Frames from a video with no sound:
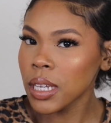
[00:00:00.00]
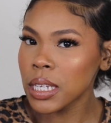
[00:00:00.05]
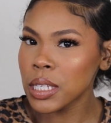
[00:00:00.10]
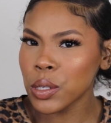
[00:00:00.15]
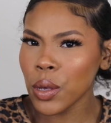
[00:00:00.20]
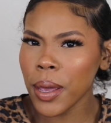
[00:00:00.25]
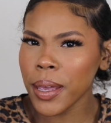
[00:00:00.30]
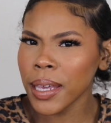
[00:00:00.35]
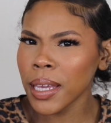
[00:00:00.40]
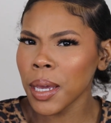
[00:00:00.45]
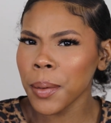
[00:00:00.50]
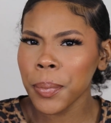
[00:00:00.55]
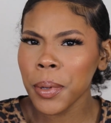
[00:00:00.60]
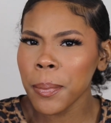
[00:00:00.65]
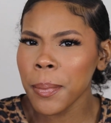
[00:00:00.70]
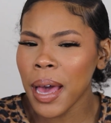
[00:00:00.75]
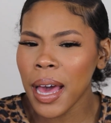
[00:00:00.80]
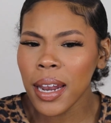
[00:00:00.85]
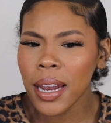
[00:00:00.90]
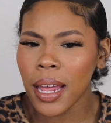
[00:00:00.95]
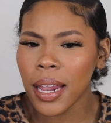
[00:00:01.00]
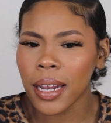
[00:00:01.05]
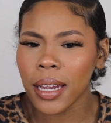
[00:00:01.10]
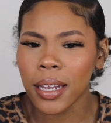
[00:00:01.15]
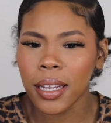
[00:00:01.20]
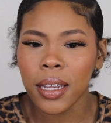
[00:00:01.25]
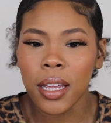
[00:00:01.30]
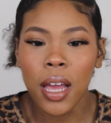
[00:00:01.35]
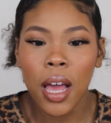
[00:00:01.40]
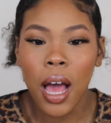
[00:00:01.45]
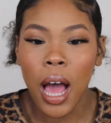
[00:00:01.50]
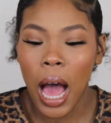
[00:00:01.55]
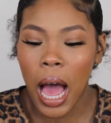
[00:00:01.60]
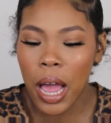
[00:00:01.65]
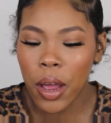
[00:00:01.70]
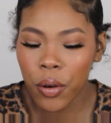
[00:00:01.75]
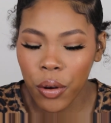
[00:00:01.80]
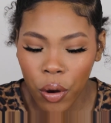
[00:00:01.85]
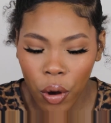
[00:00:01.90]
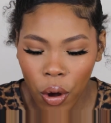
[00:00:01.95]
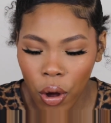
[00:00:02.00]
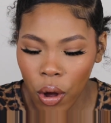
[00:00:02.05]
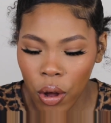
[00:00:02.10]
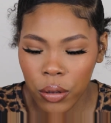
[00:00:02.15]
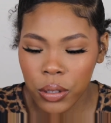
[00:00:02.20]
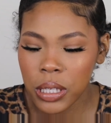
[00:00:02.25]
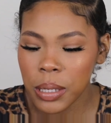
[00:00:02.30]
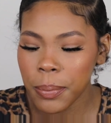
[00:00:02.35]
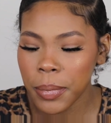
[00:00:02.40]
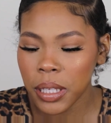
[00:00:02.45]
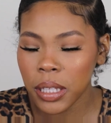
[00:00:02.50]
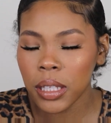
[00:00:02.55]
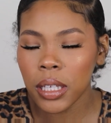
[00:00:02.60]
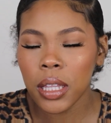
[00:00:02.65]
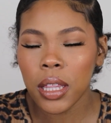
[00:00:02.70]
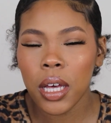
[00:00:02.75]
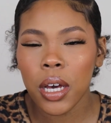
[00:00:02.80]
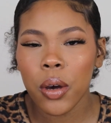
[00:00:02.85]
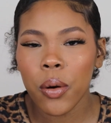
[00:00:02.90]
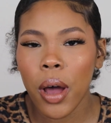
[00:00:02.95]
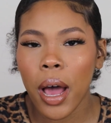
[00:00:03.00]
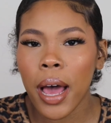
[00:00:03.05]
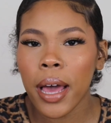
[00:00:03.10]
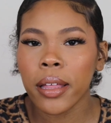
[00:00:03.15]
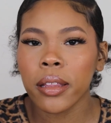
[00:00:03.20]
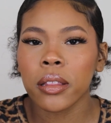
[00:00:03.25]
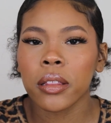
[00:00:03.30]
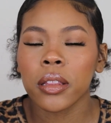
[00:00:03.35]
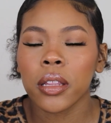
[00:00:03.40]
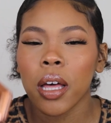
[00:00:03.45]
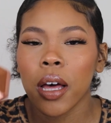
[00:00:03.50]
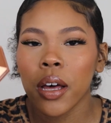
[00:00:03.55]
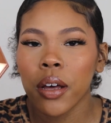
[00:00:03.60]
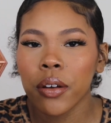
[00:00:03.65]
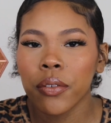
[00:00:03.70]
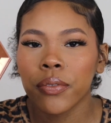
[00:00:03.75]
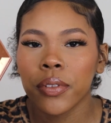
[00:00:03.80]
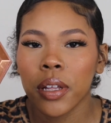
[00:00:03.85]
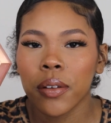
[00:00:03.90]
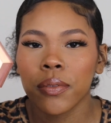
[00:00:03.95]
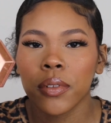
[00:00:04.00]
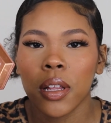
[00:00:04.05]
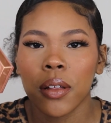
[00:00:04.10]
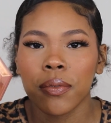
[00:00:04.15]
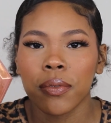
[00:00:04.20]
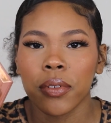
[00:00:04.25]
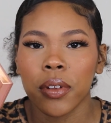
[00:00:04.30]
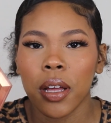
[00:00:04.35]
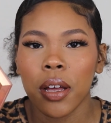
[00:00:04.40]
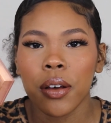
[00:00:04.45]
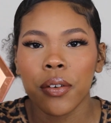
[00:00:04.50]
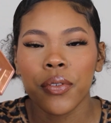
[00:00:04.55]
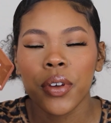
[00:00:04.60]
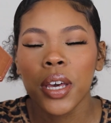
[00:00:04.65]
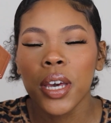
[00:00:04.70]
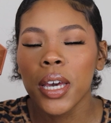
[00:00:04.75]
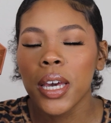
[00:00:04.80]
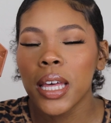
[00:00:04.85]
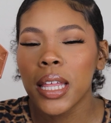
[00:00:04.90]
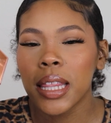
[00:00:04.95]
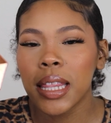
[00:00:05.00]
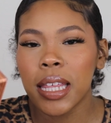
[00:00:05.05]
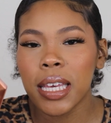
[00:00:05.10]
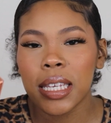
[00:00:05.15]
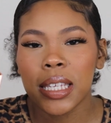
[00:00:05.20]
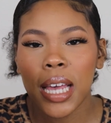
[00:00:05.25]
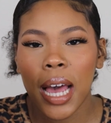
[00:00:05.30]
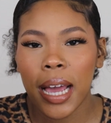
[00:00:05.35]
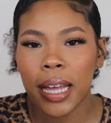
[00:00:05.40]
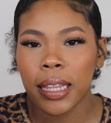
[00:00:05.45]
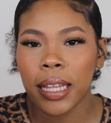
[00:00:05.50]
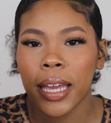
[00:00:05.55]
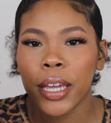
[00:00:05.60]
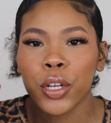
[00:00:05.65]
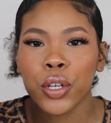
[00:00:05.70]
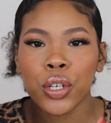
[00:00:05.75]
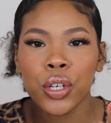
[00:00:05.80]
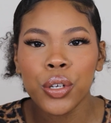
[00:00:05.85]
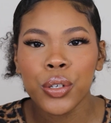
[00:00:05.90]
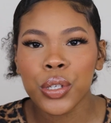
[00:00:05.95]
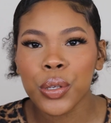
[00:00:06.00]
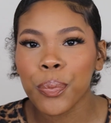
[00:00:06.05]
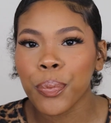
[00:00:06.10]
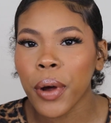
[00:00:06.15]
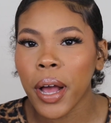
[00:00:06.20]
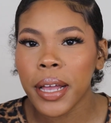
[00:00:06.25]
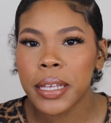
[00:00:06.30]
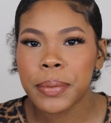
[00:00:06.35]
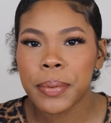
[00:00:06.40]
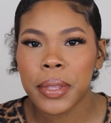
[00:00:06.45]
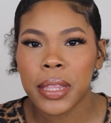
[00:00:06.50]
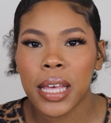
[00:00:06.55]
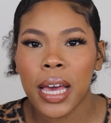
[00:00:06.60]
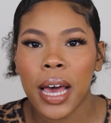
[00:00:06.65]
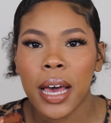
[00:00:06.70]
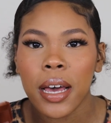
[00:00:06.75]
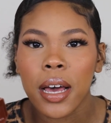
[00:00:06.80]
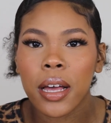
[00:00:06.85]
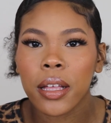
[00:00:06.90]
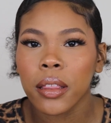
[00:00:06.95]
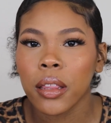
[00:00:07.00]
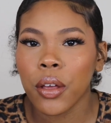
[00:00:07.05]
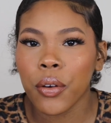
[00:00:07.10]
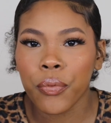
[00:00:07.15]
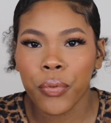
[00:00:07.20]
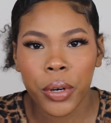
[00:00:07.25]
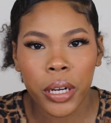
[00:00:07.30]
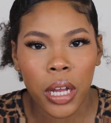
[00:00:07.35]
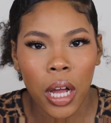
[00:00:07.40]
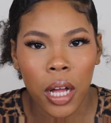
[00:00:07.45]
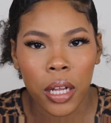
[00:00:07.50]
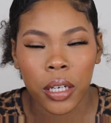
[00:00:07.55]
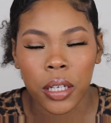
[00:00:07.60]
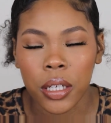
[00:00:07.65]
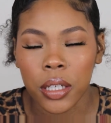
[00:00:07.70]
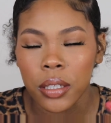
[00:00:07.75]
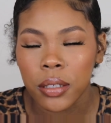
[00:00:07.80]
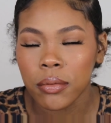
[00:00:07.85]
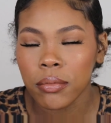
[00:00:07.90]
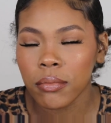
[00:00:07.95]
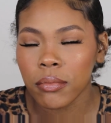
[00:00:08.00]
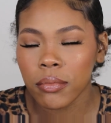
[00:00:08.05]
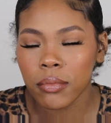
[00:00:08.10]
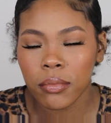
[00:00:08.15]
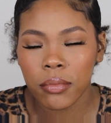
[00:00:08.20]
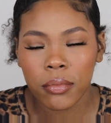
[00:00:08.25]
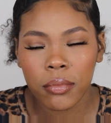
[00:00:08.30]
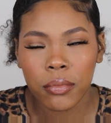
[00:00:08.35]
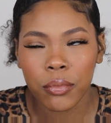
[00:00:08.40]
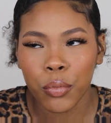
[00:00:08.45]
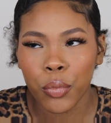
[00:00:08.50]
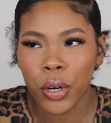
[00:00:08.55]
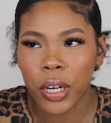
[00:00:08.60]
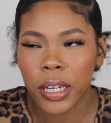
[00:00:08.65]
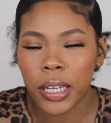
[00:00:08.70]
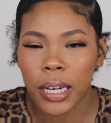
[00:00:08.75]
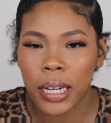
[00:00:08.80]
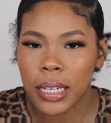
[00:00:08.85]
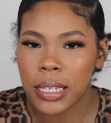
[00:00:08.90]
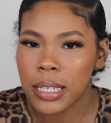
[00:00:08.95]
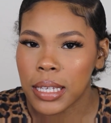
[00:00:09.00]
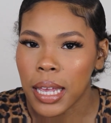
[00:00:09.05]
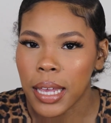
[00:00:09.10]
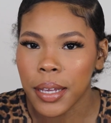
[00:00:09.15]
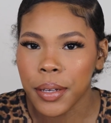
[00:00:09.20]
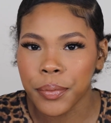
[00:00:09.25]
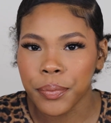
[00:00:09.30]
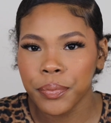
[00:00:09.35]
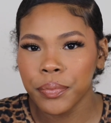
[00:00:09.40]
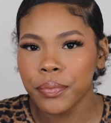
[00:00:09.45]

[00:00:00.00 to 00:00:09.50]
So I can't be mad at it. Ultimately though, I love, love, love, love this highlight. No surprise with that. I love Rihanna. What can I say?